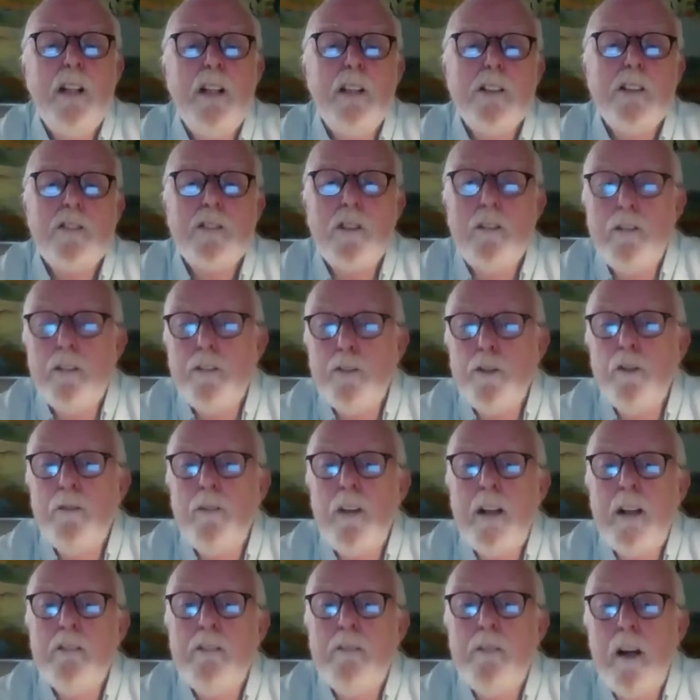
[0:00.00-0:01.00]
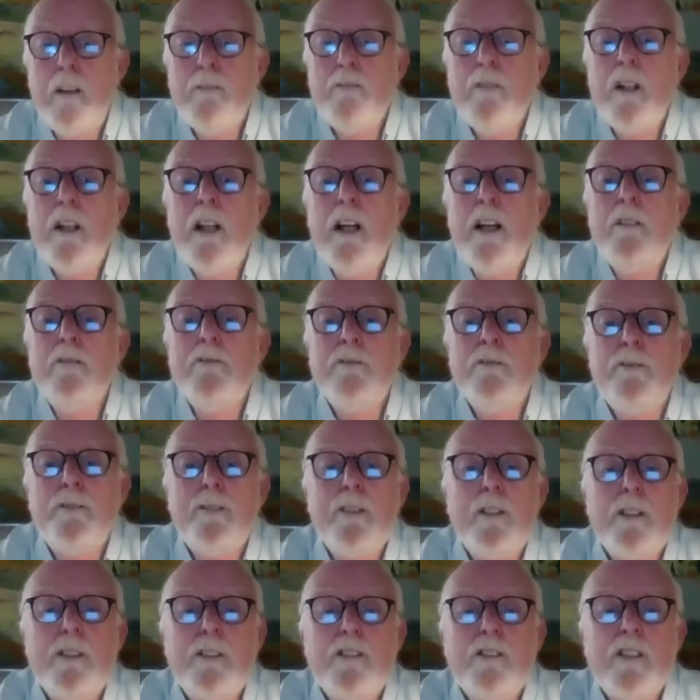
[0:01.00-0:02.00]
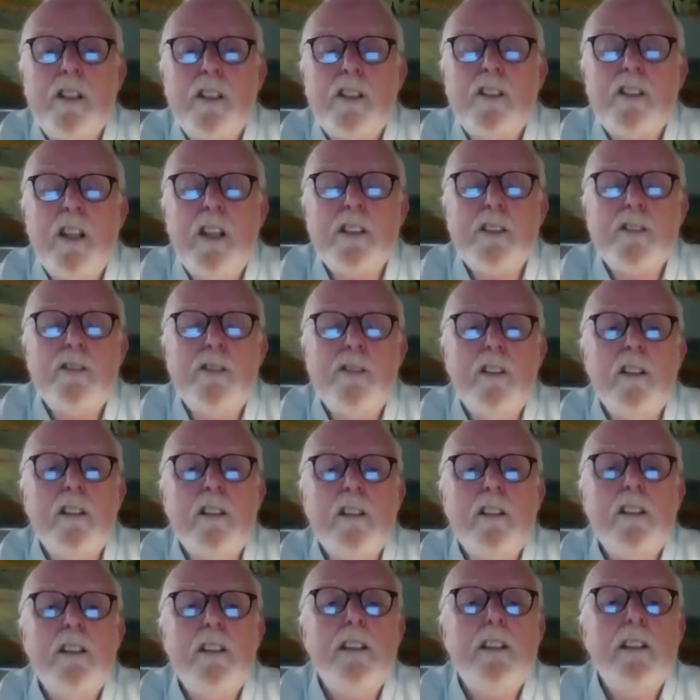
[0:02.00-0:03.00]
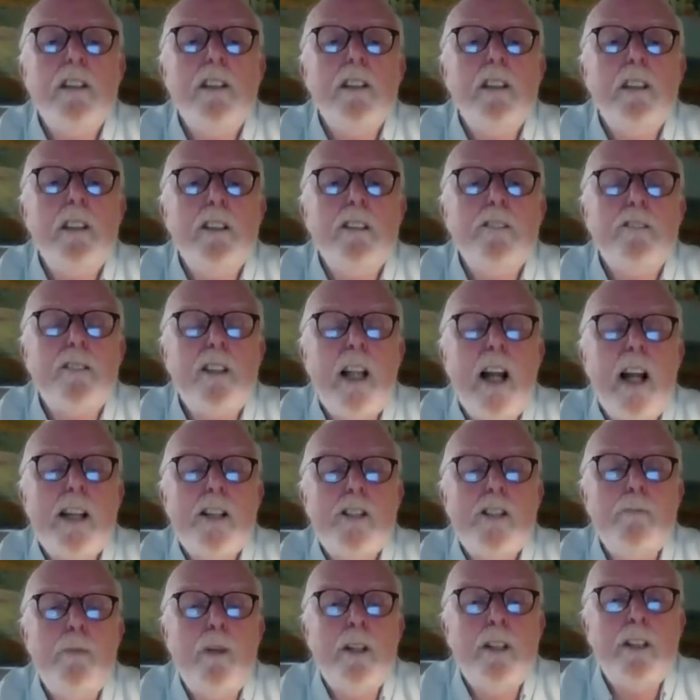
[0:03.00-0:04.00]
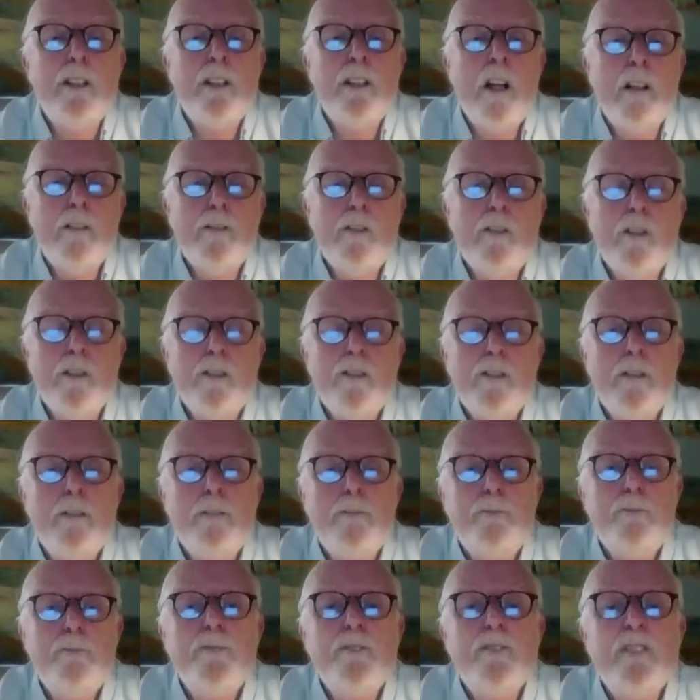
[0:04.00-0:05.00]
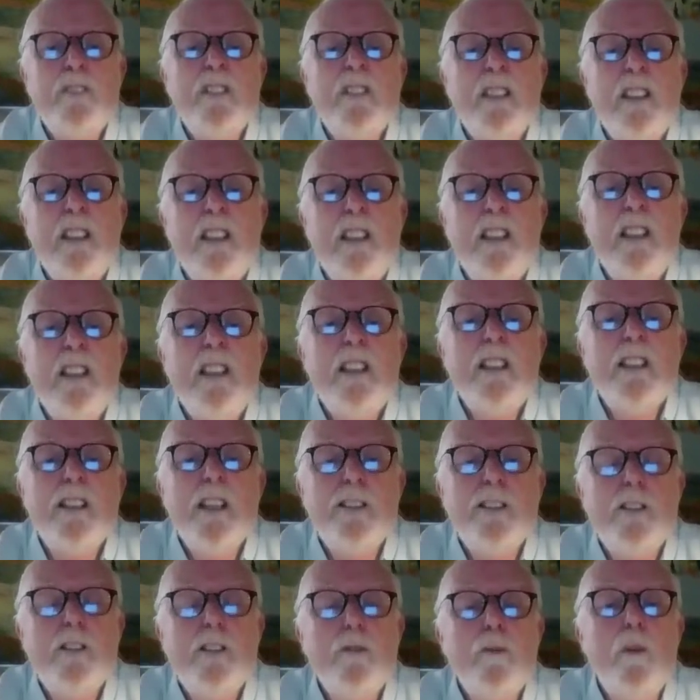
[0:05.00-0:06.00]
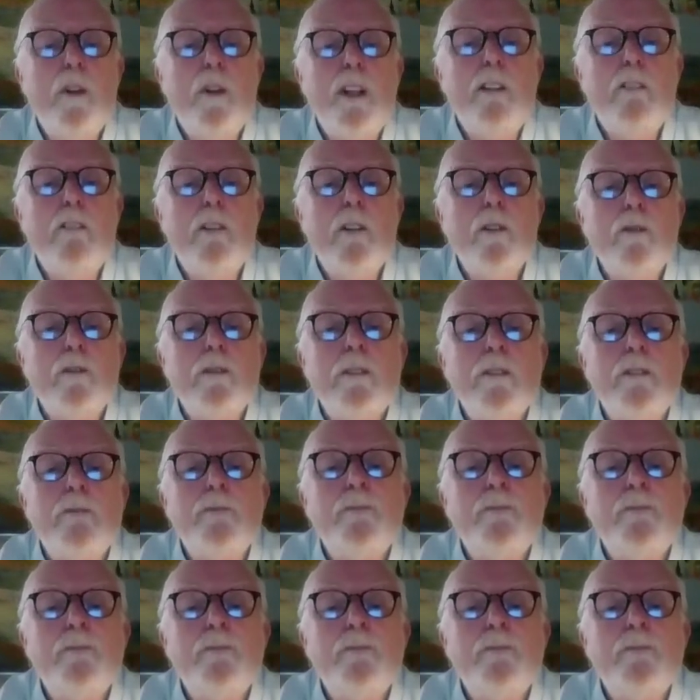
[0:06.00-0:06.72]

Some of you may remember him for his successful Flashman novels. This is what he wrote.